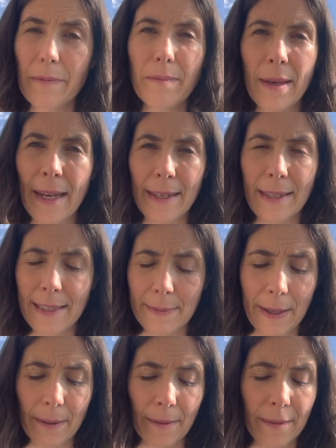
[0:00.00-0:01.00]
badly
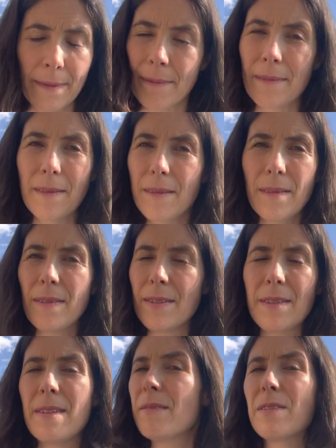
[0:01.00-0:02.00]
spelt, and
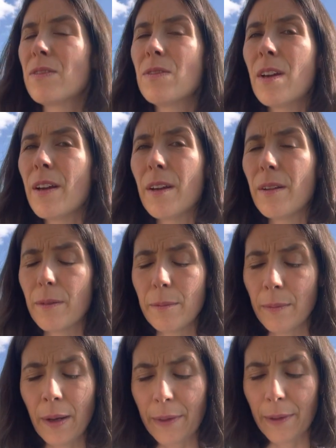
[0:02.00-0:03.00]
there's just no
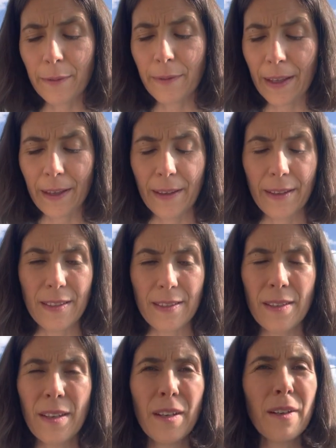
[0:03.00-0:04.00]
mother figure, and
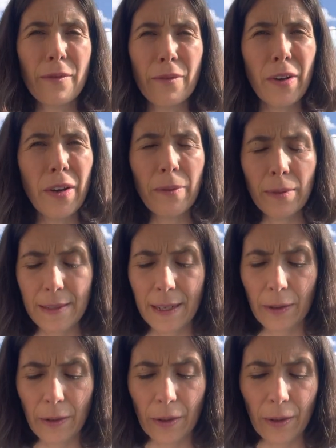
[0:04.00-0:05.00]
his father was an
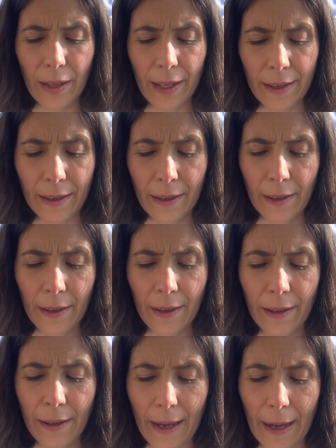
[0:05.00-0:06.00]
alcoholic,
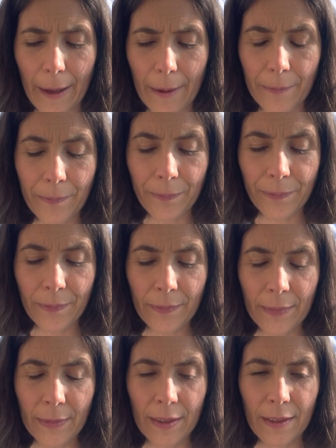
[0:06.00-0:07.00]
and
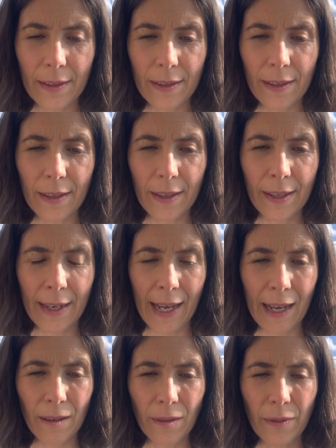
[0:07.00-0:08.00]

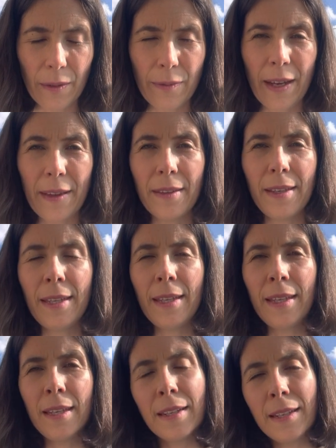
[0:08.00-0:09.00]
how the fact that
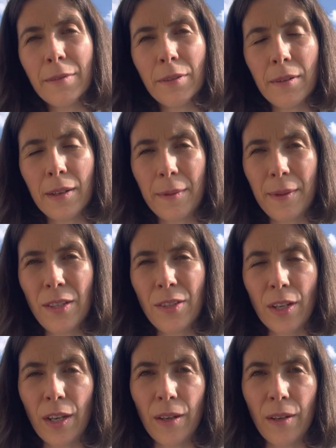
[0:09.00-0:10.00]
he had never really been
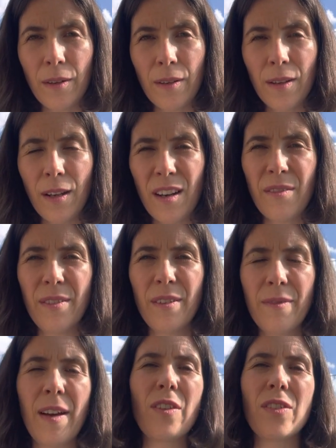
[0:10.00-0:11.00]
shown love and
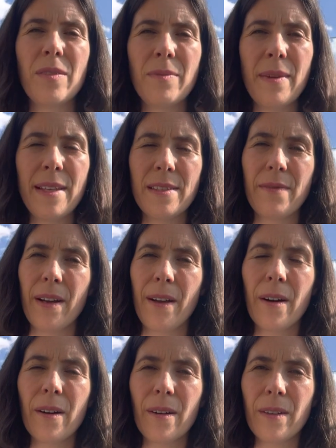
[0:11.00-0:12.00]
affection makes it very
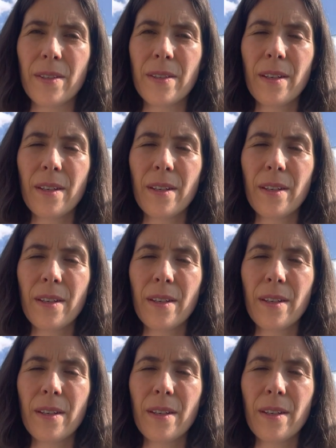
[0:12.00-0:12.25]
hard